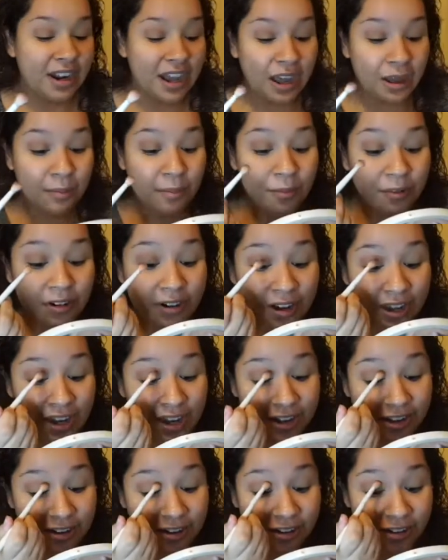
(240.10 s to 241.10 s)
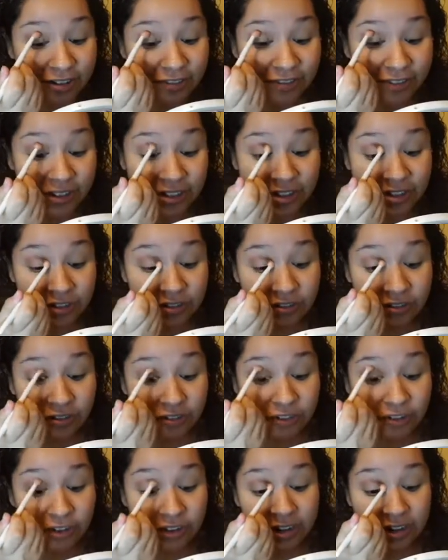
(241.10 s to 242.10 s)
I'm more like nervous
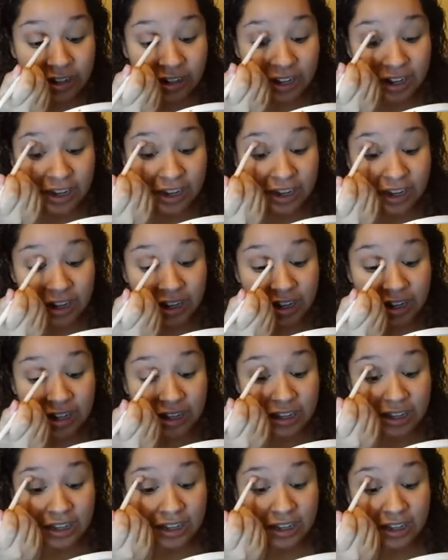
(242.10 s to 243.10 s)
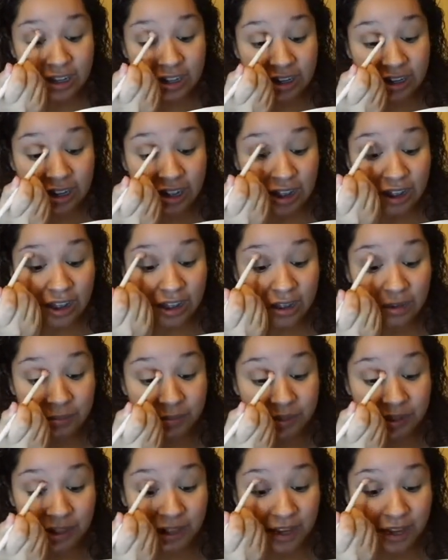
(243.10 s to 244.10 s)
for like
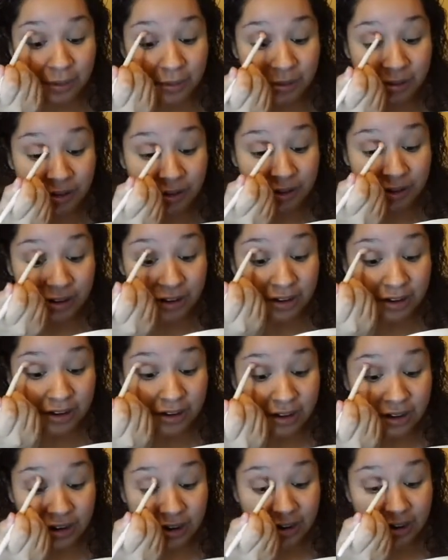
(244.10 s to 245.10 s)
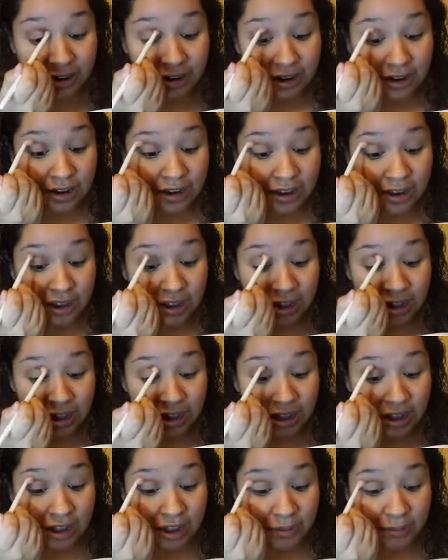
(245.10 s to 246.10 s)
labor.
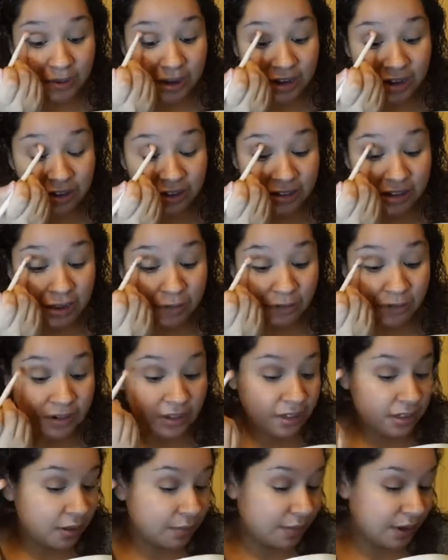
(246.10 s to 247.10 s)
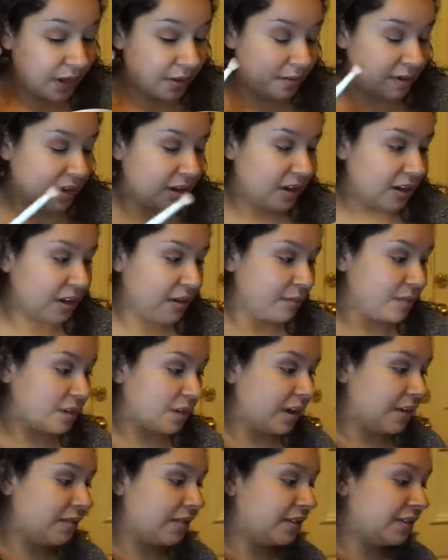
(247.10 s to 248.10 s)
I know that once the baby comes,
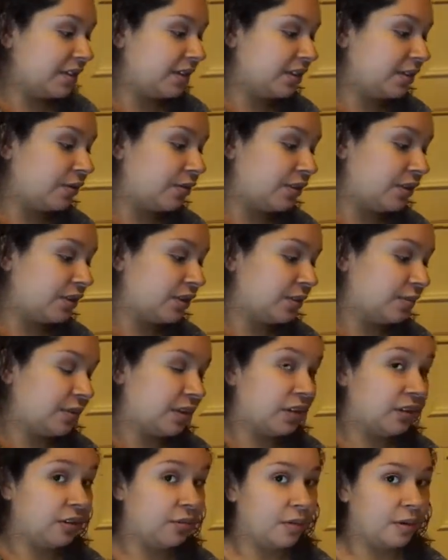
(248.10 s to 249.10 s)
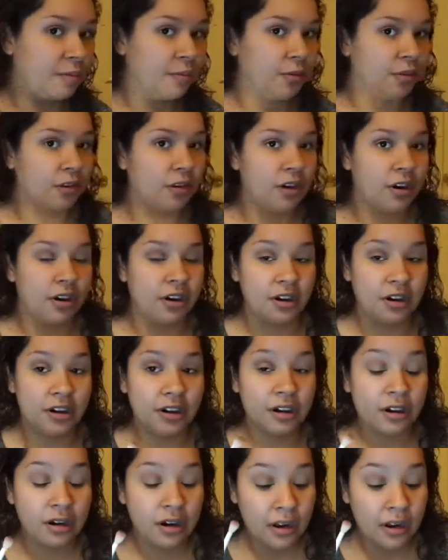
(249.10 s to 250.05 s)
obviously it's going to be a little bit more harder,